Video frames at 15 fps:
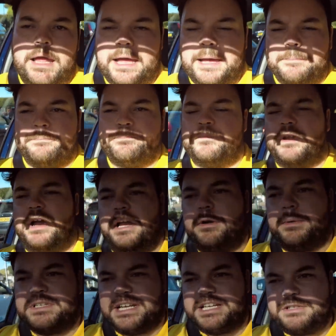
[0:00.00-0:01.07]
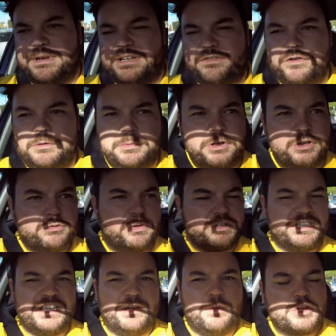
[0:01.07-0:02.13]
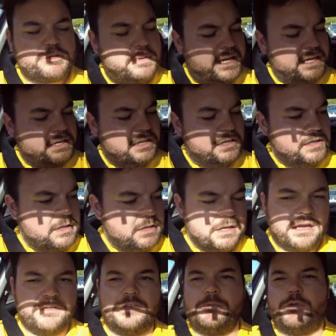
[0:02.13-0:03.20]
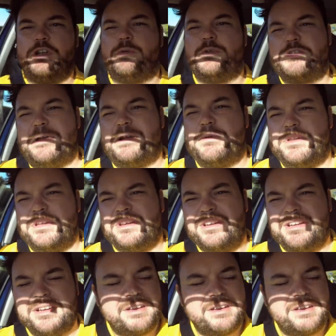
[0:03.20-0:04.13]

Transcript: Um, I always like to ask footballers what's in their wash bag. Have you brought your wash bag with you?